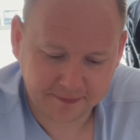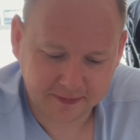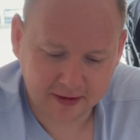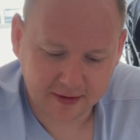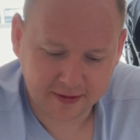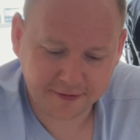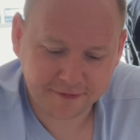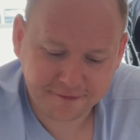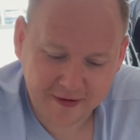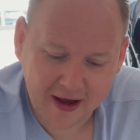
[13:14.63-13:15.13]

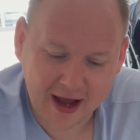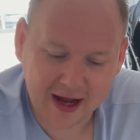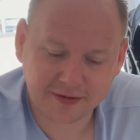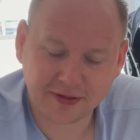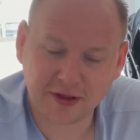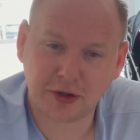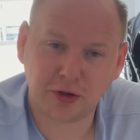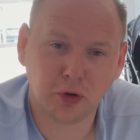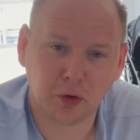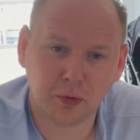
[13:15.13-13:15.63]
The fact
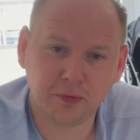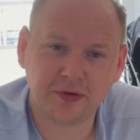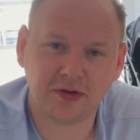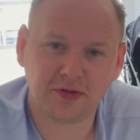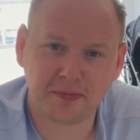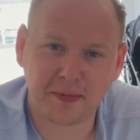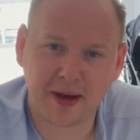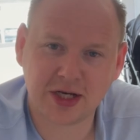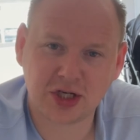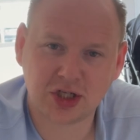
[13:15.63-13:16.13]
that nobody's
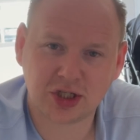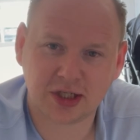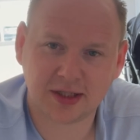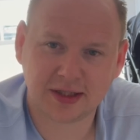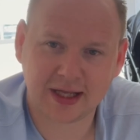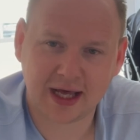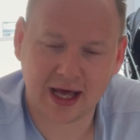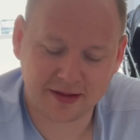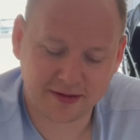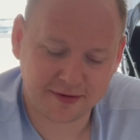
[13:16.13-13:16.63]
mentioned
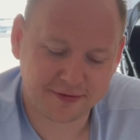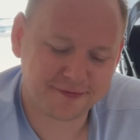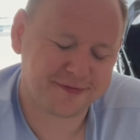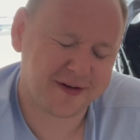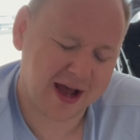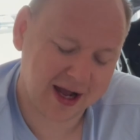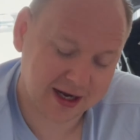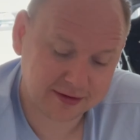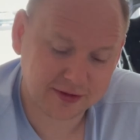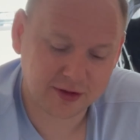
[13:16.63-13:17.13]
that, the
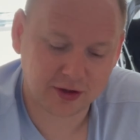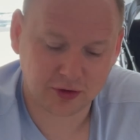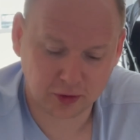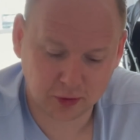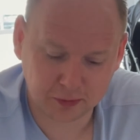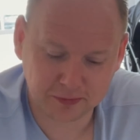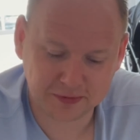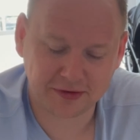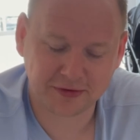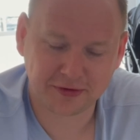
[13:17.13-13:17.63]
fact that
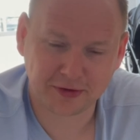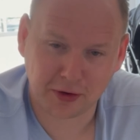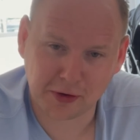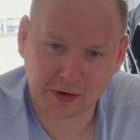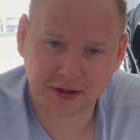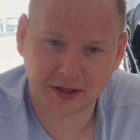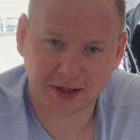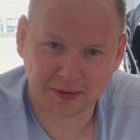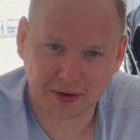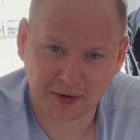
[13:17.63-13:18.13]
nobody's
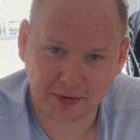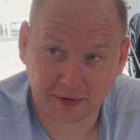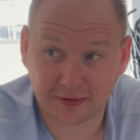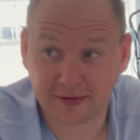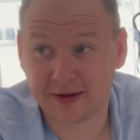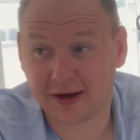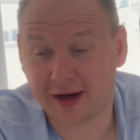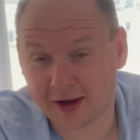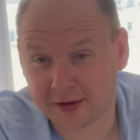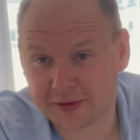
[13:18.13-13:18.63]
talking about
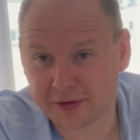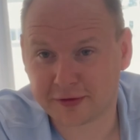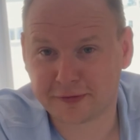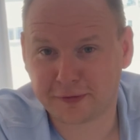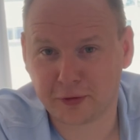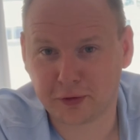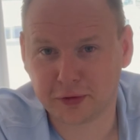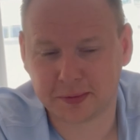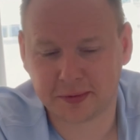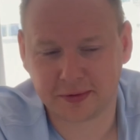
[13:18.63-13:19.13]
other
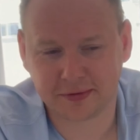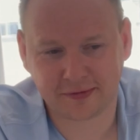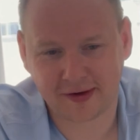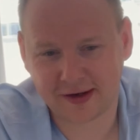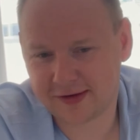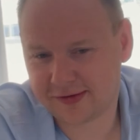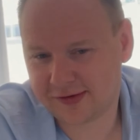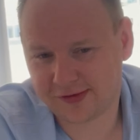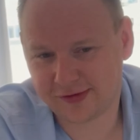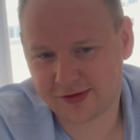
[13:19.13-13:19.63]
foldable
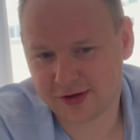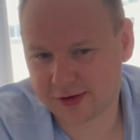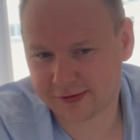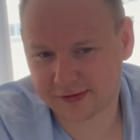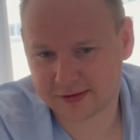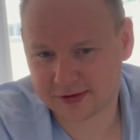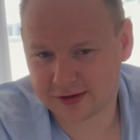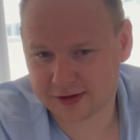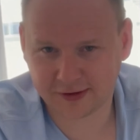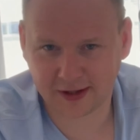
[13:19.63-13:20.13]
devices
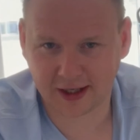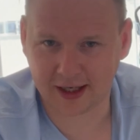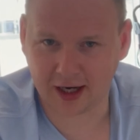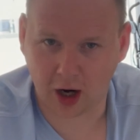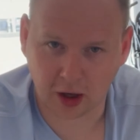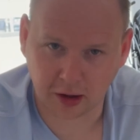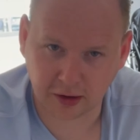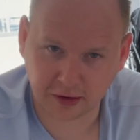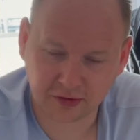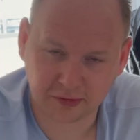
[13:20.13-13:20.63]
just kind of
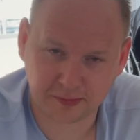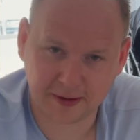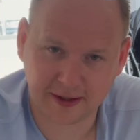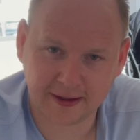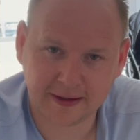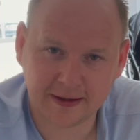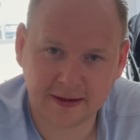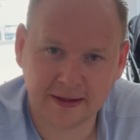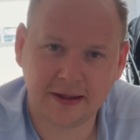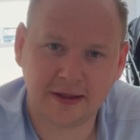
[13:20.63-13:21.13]
irks
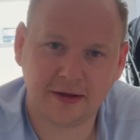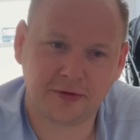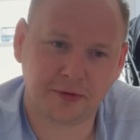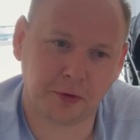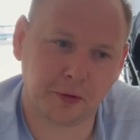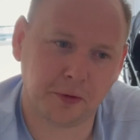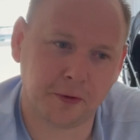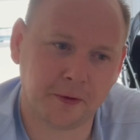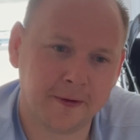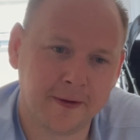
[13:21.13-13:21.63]
me.
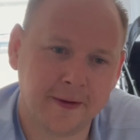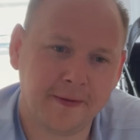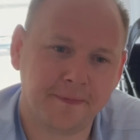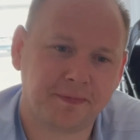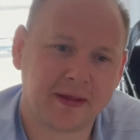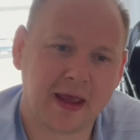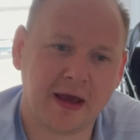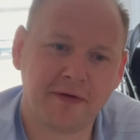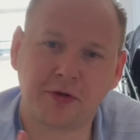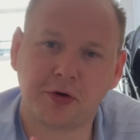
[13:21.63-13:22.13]
So
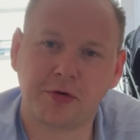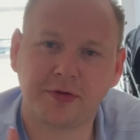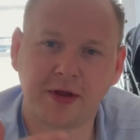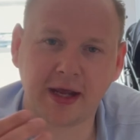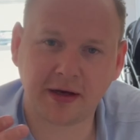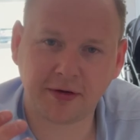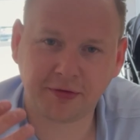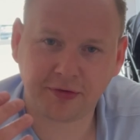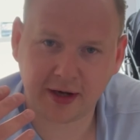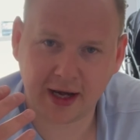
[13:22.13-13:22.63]
if there's
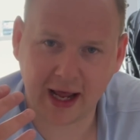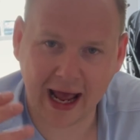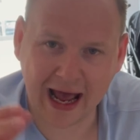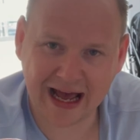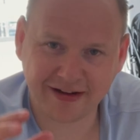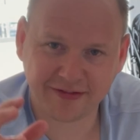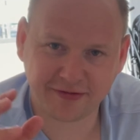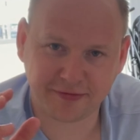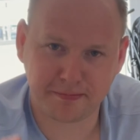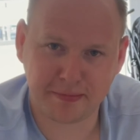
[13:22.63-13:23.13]
anything
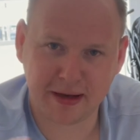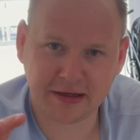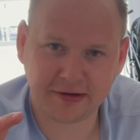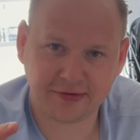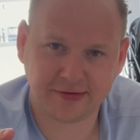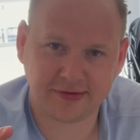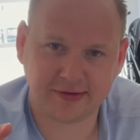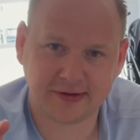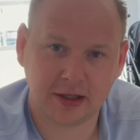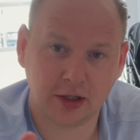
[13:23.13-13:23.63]
I've
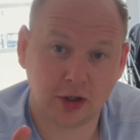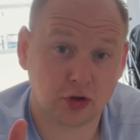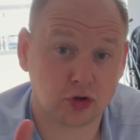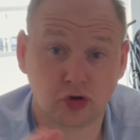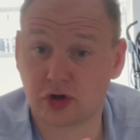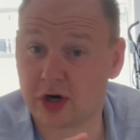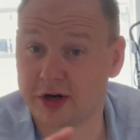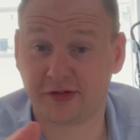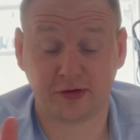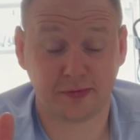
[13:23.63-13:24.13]
missed,
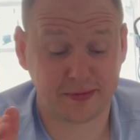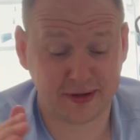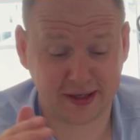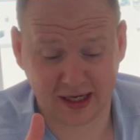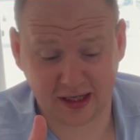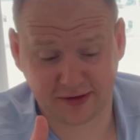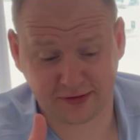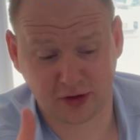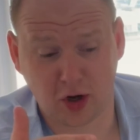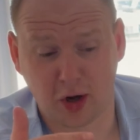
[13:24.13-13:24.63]
trust me,
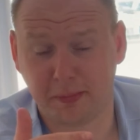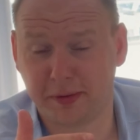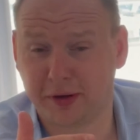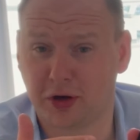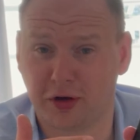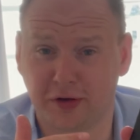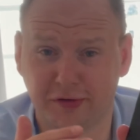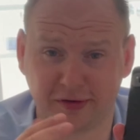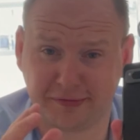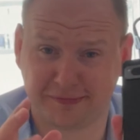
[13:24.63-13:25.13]
it's not
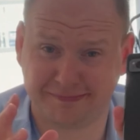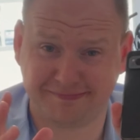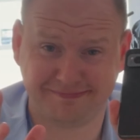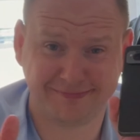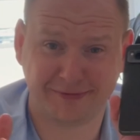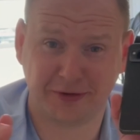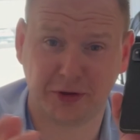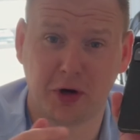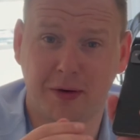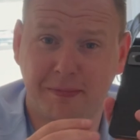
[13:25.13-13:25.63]
because I've
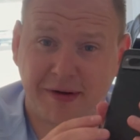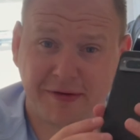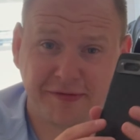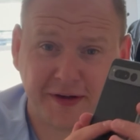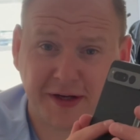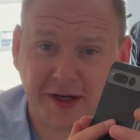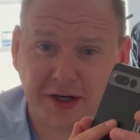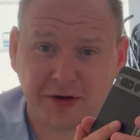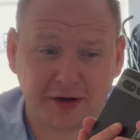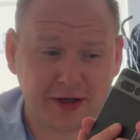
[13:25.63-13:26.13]
got my
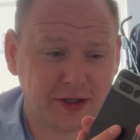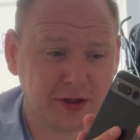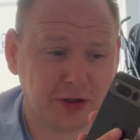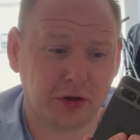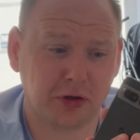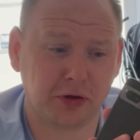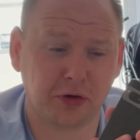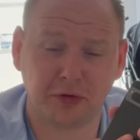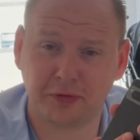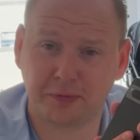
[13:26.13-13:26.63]
finger in
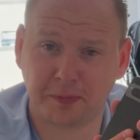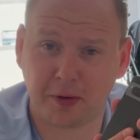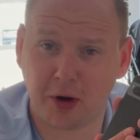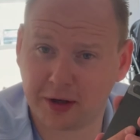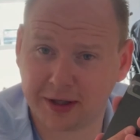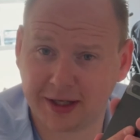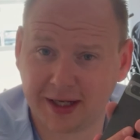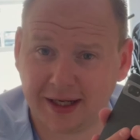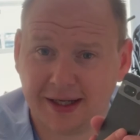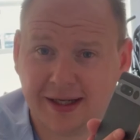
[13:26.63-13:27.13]
Google's
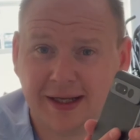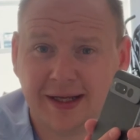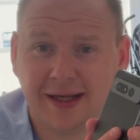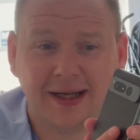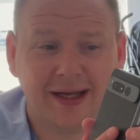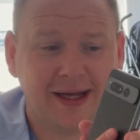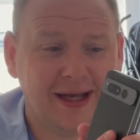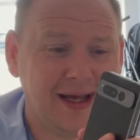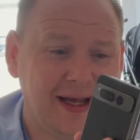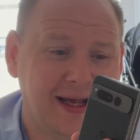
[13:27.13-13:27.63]
pocket
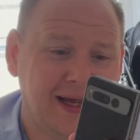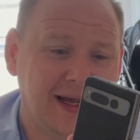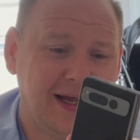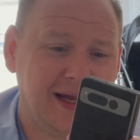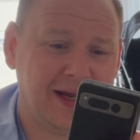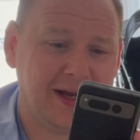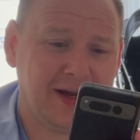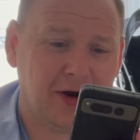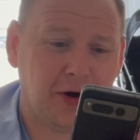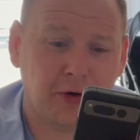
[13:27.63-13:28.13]

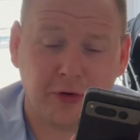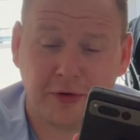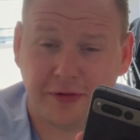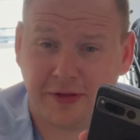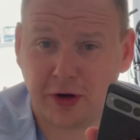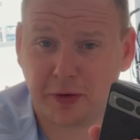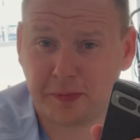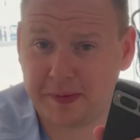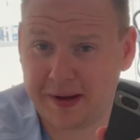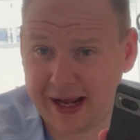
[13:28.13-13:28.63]
or
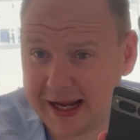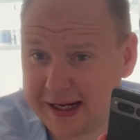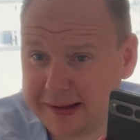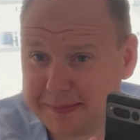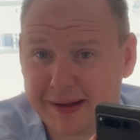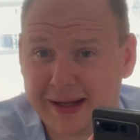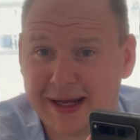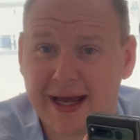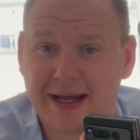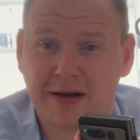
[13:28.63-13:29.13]
they're paying
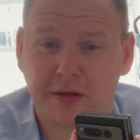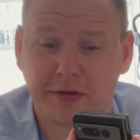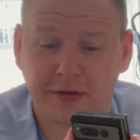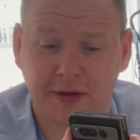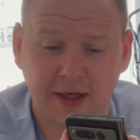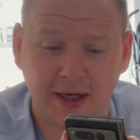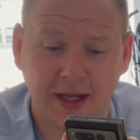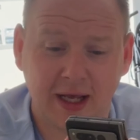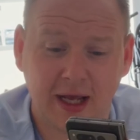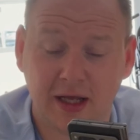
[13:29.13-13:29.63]
me
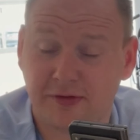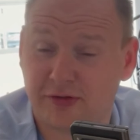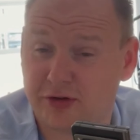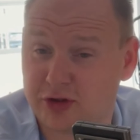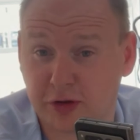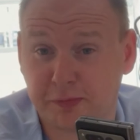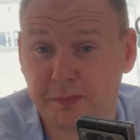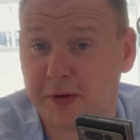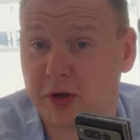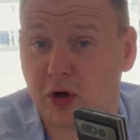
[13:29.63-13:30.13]
anything. It's
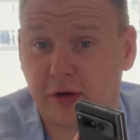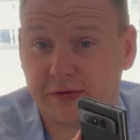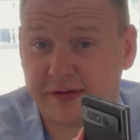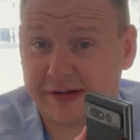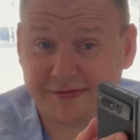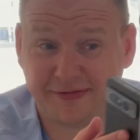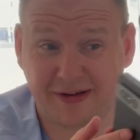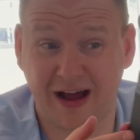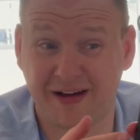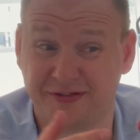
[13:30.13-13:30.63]
just because
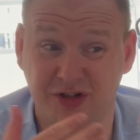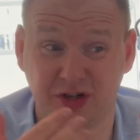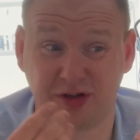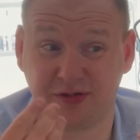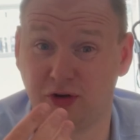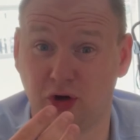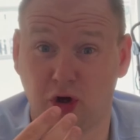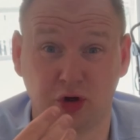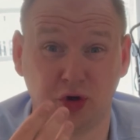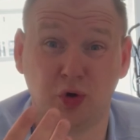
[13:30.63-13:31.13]
I've just
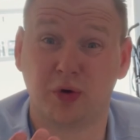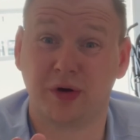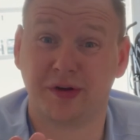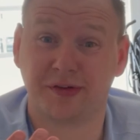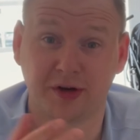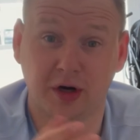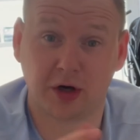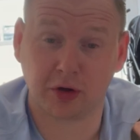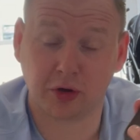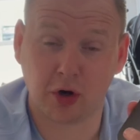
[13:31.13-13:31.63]
not
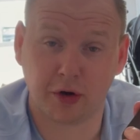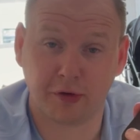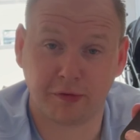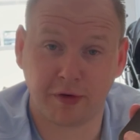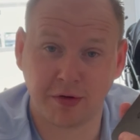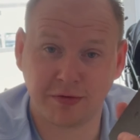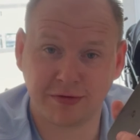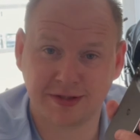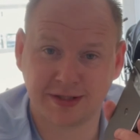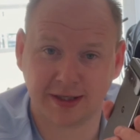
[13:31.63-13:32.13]
noticed it or got
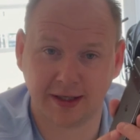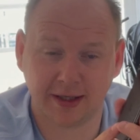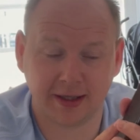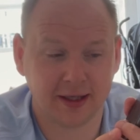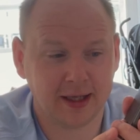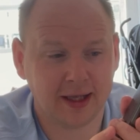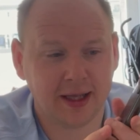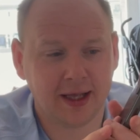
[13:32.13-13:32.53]
around to it.